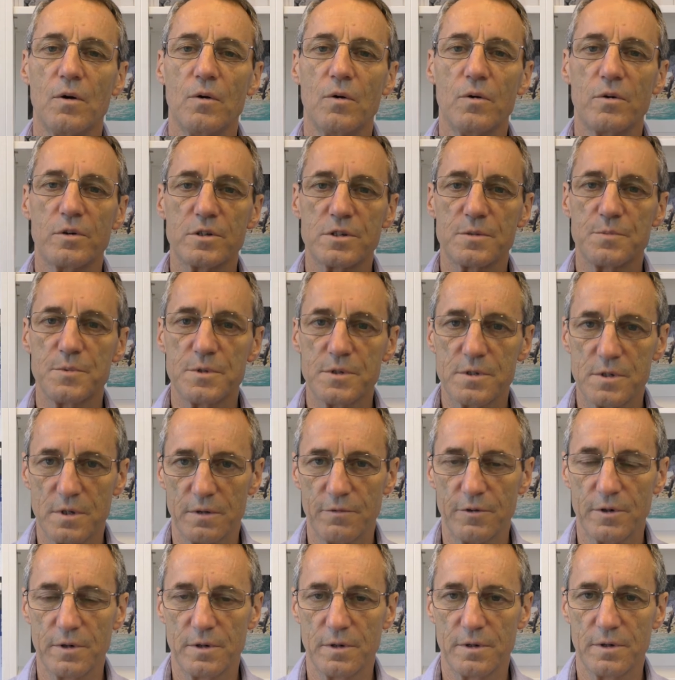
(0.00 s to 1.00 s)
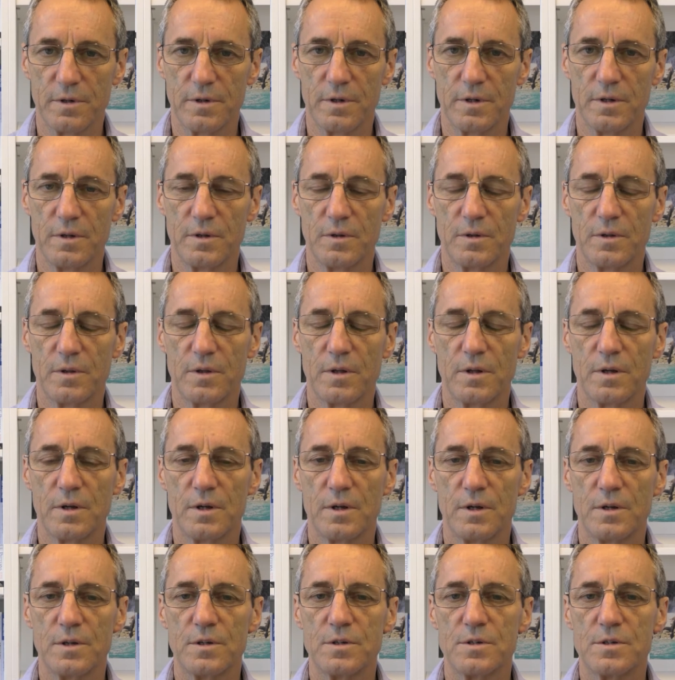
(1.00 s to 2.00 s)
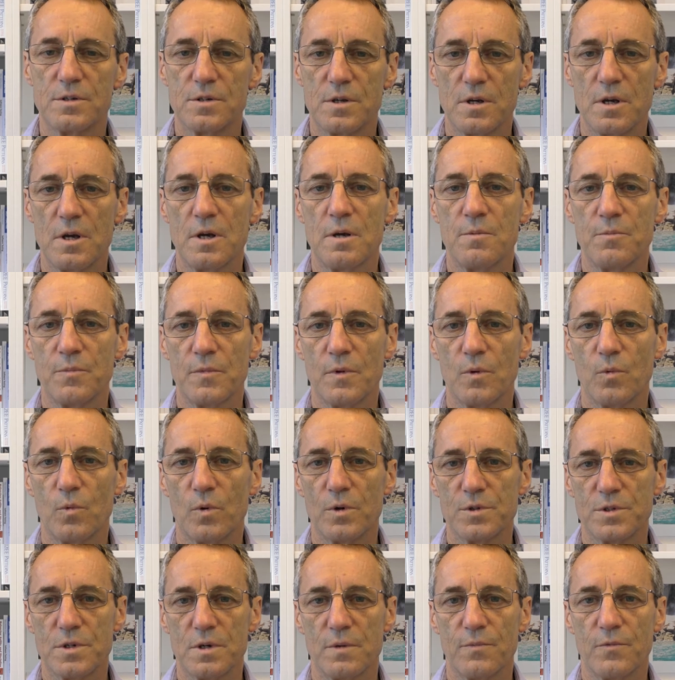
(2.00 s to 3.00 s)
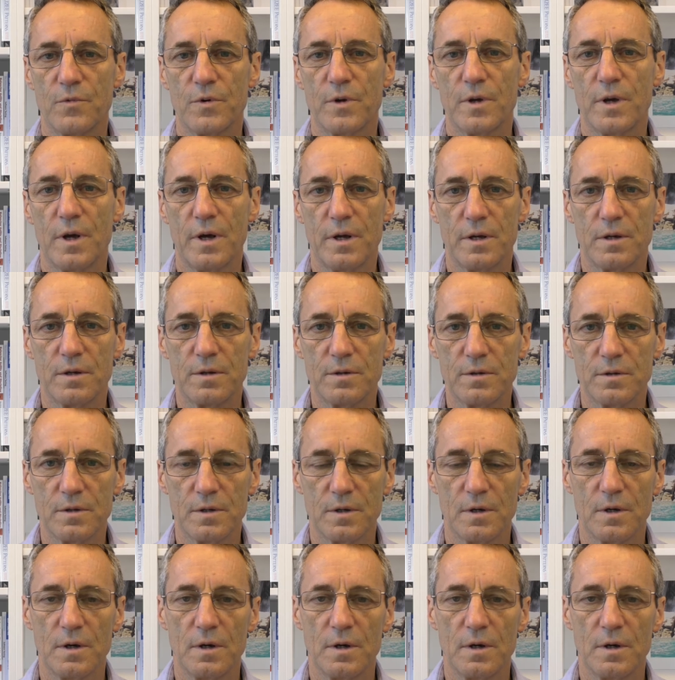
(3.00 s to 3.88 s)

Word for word: or specifically the team that Watts Humphrey headed